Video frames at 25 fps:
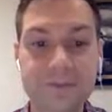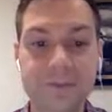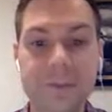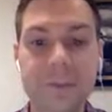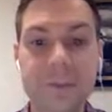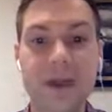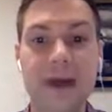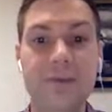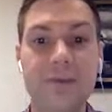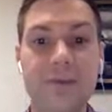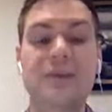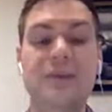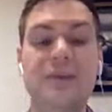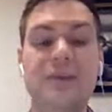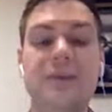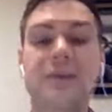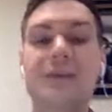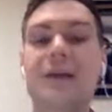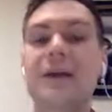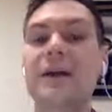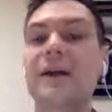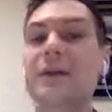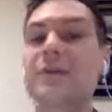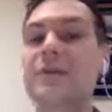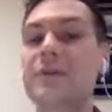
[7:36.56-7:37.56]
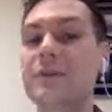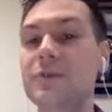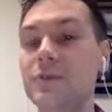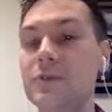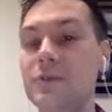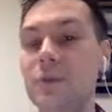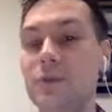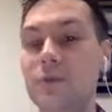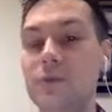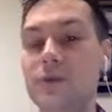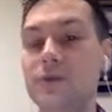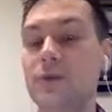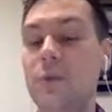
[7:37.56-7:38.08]
So there's a lot of different
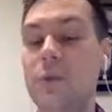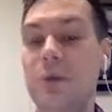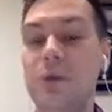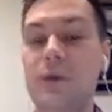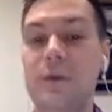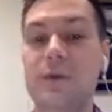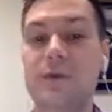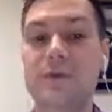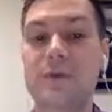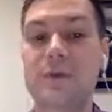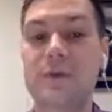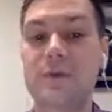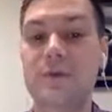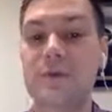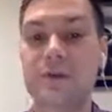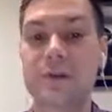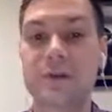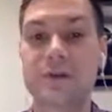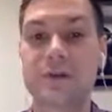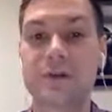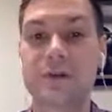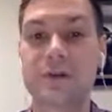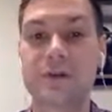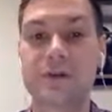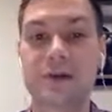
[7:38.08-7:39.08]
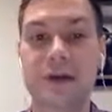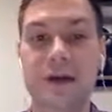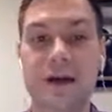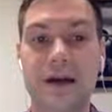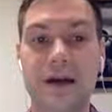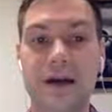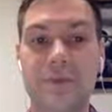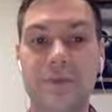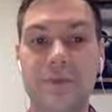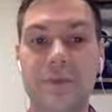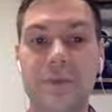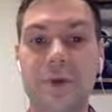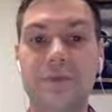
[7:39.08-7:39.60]
tools, and one of the future
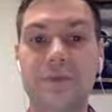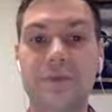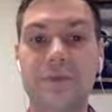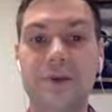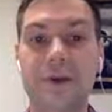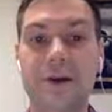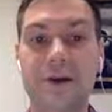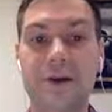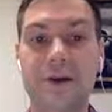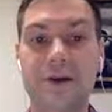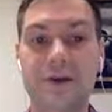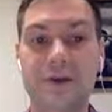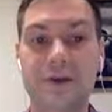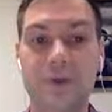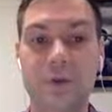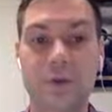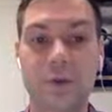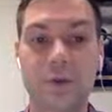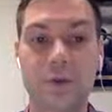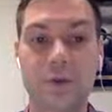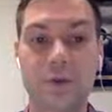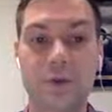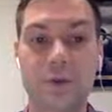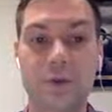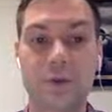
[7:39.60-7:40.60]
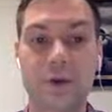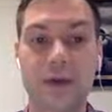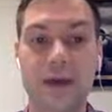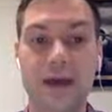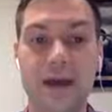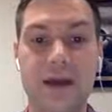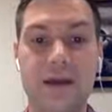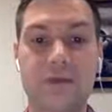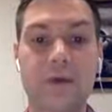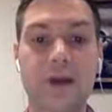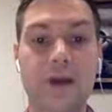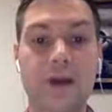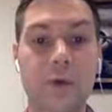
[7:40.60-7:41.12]
webinars that we're going to
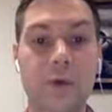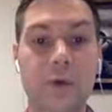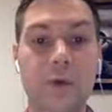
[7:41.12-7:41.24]
have,